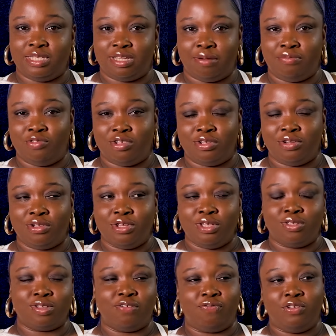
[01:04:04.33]
chapter.
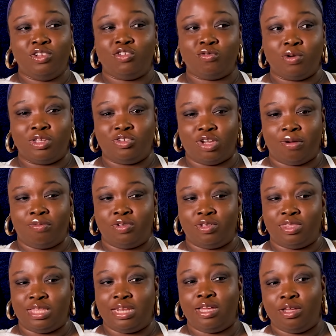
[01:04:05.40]
So I finished one chapter,
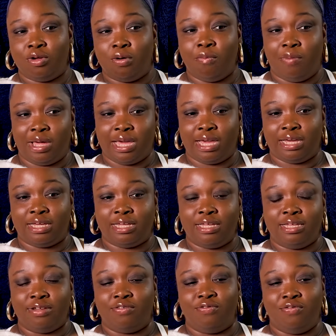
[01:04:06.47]
then I go back,
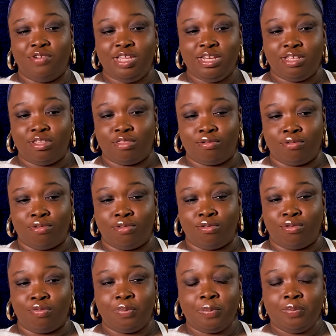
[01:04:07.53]
read it
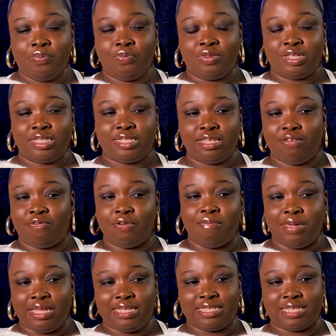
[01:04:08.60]
through, see if it
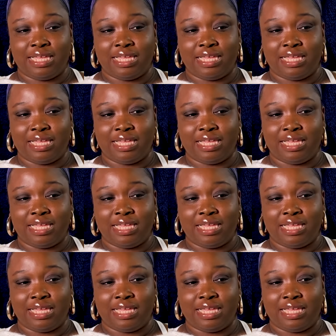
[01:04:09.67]
makes